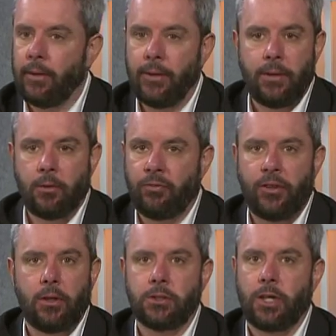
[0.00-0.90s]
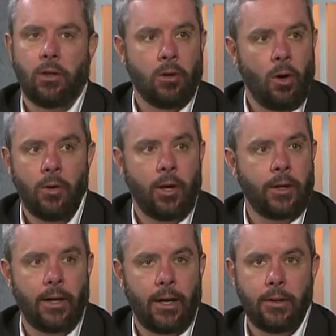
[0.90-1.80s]
who feels alone on
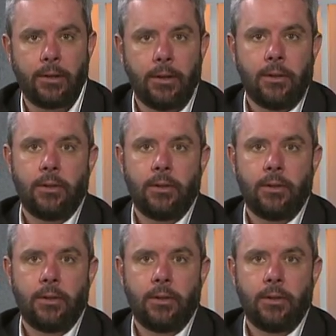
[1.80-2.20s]
an island.